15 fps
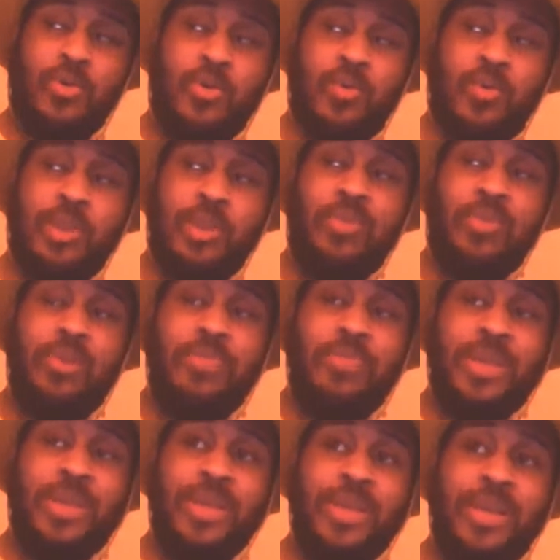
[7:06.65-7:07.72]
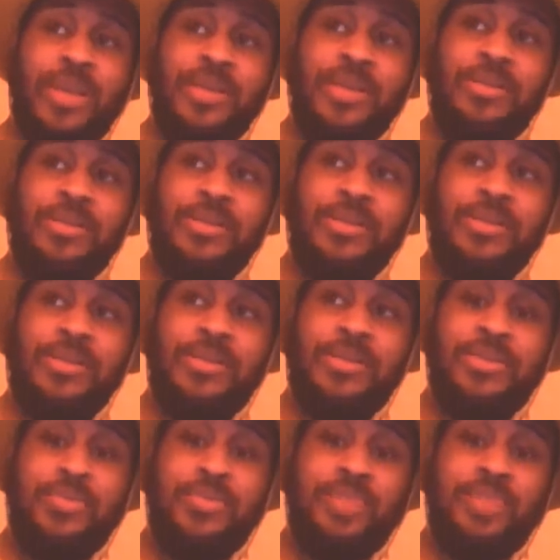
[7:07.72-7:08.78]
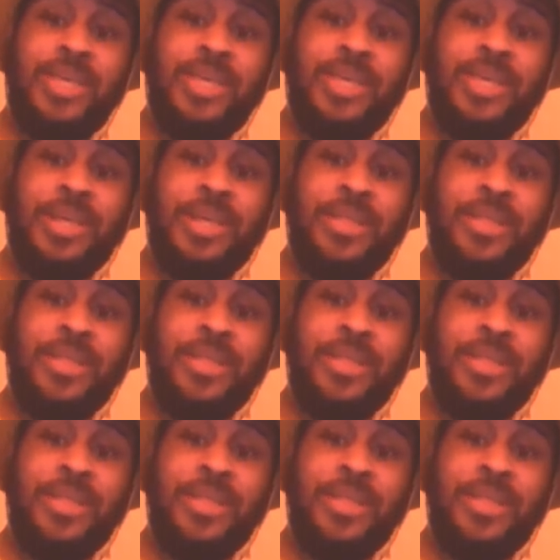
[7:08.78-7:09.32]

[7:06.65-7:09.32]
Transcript: we will be getting to be